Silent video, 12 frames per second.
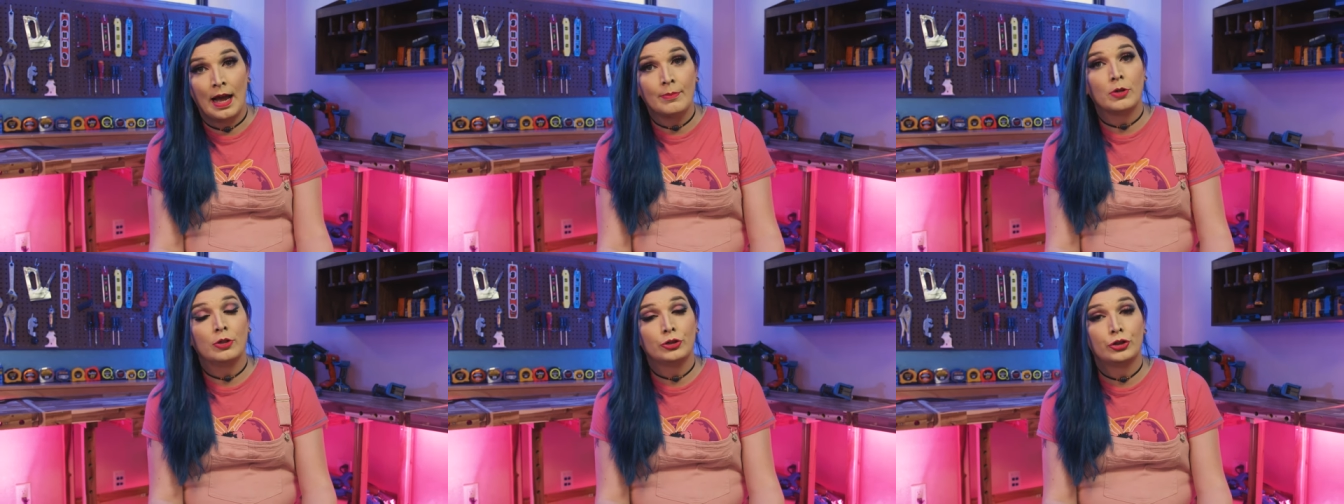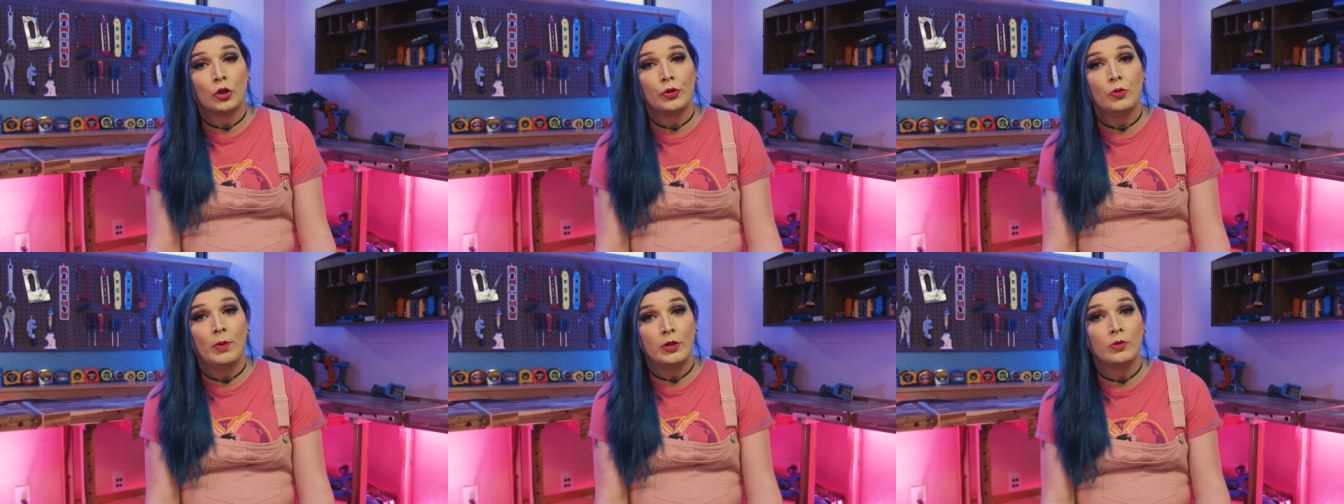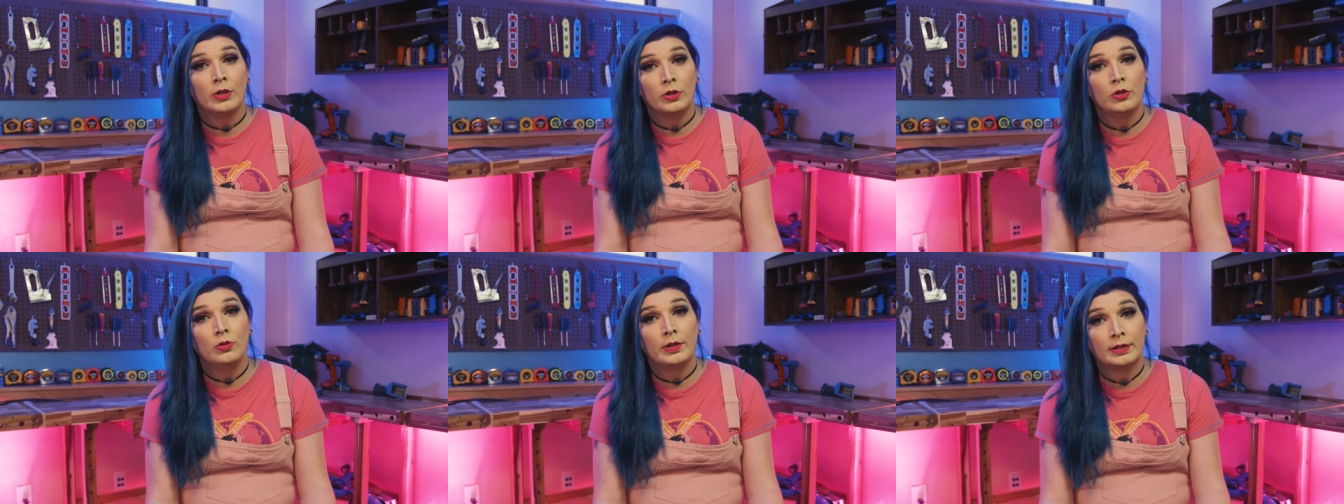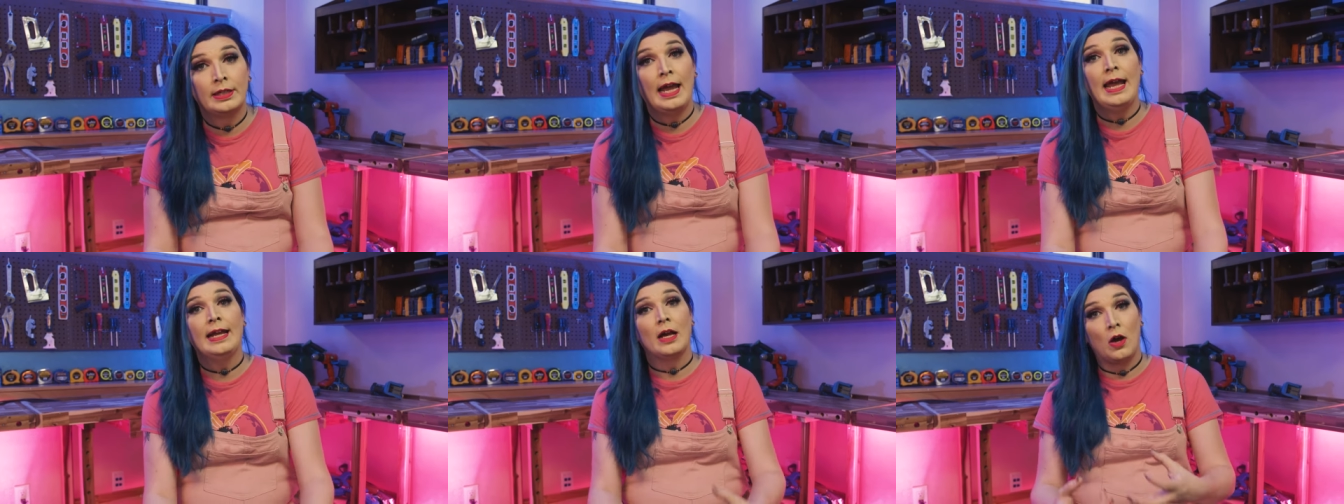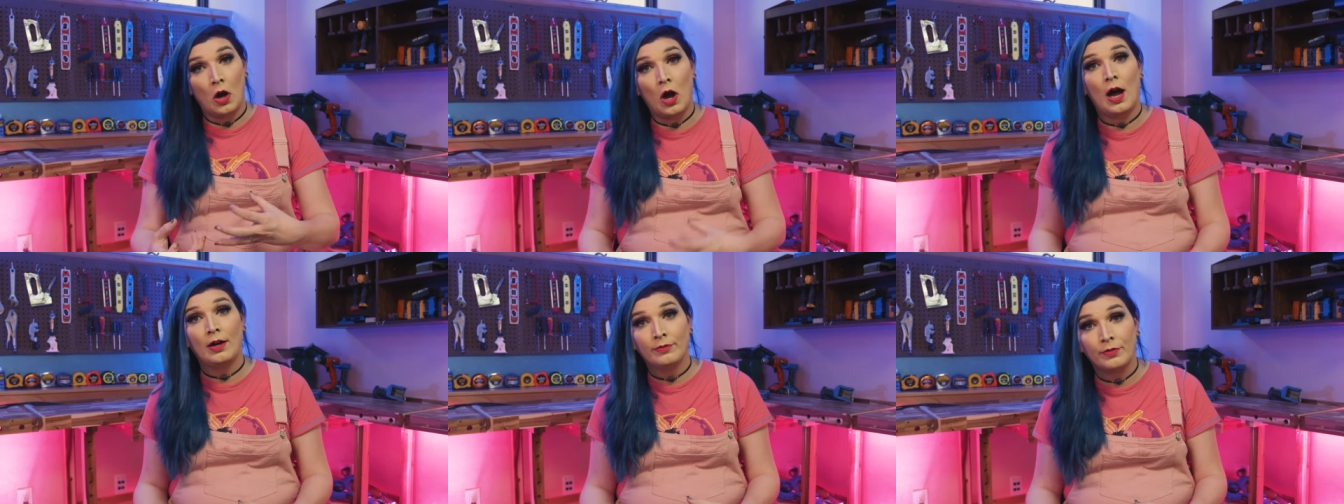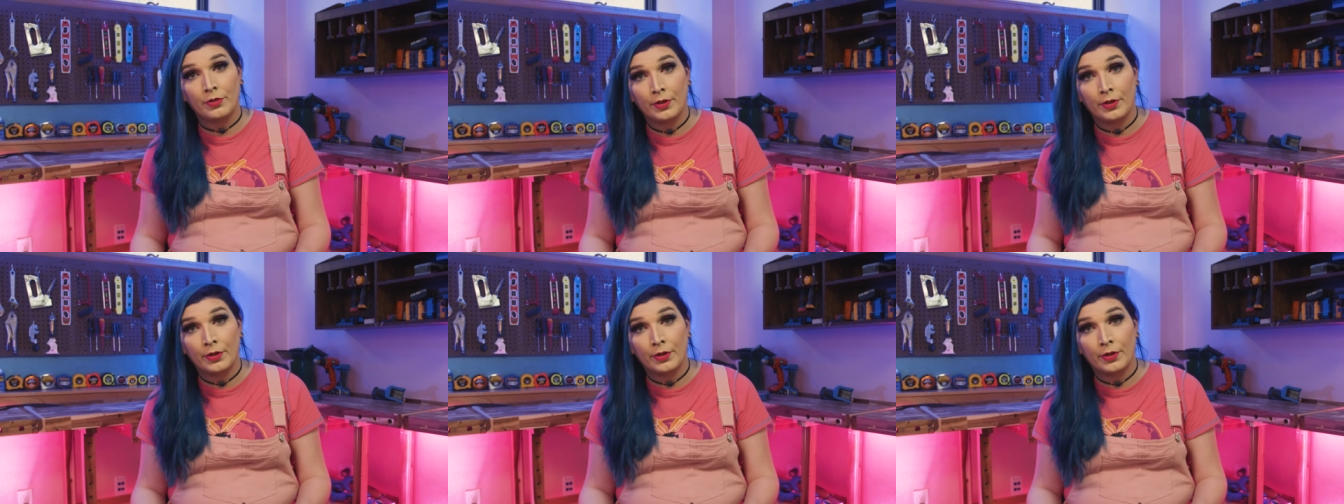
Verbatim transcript: I'm gonna show you what you can do to take off